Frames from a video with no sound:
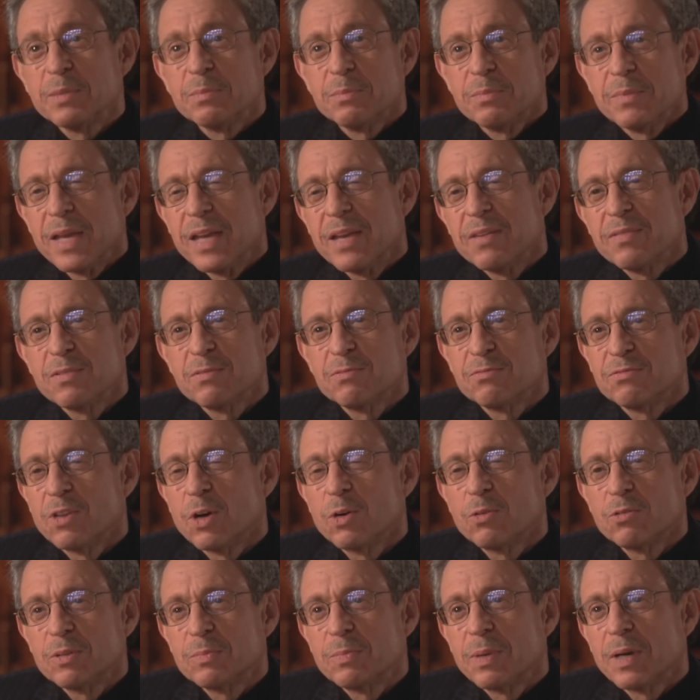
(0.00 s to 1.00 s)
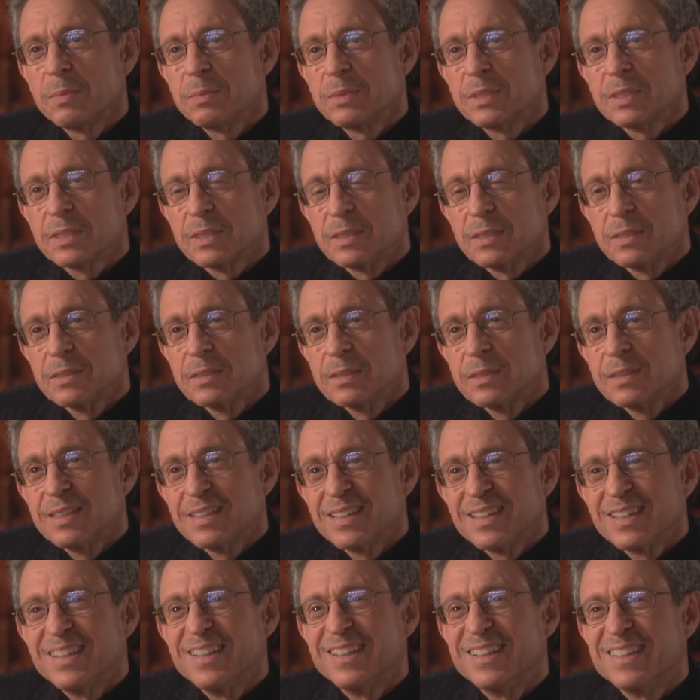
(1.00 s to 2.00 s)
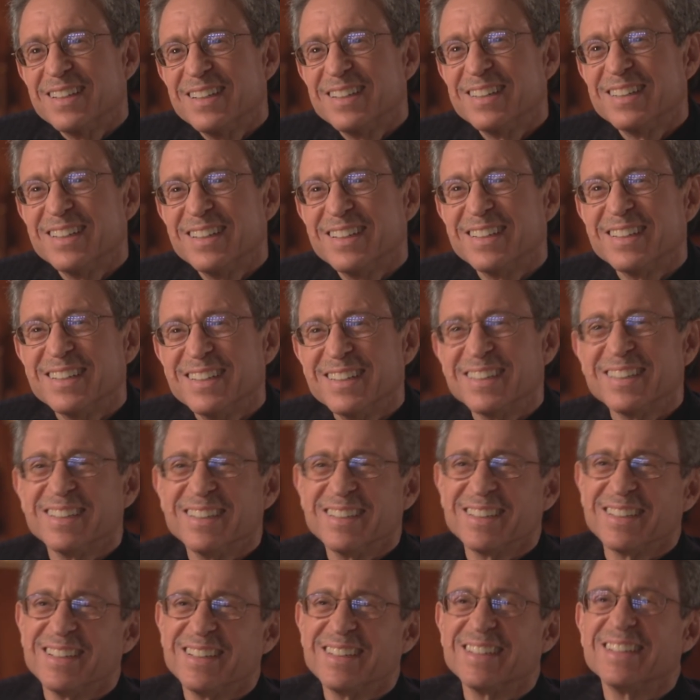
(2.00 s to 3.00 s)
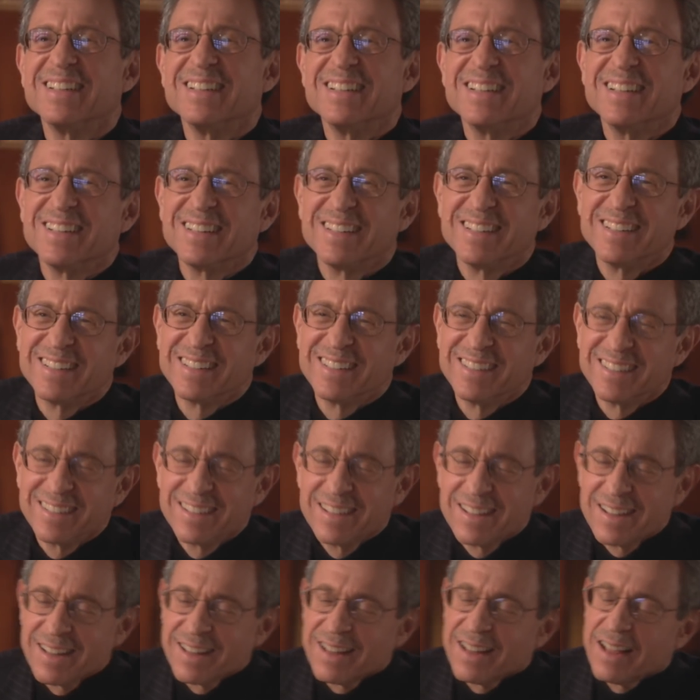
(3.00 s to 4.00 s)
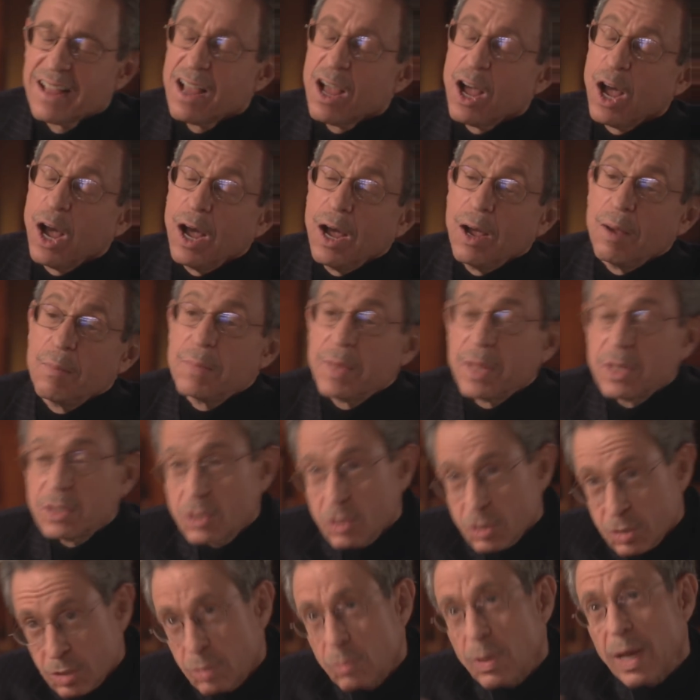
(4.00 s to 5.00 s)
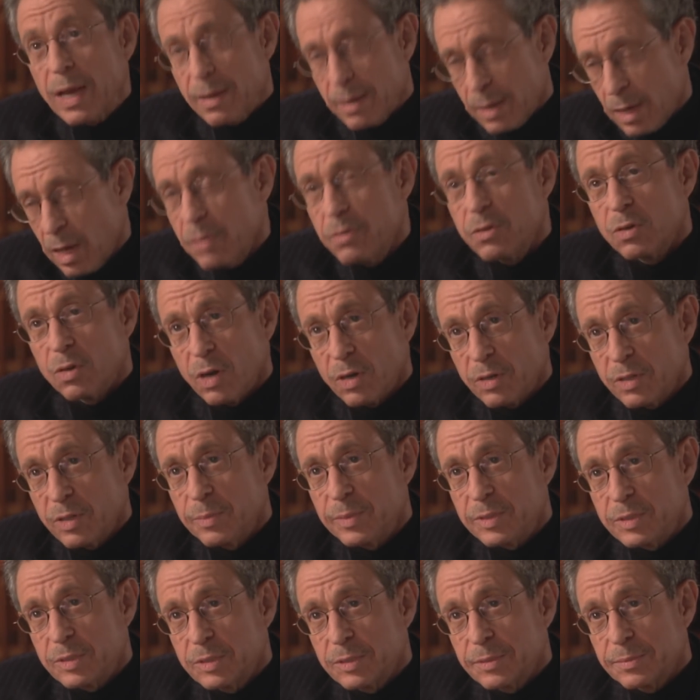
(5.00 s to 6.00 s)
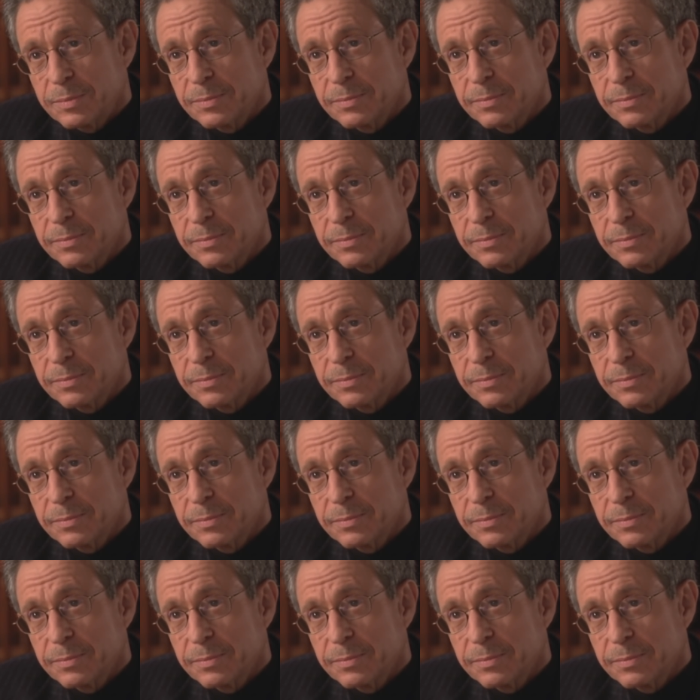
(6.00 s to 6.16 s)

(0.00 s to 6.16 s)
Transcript: them may even vote Republican. Uh, maybe. um, other arguments.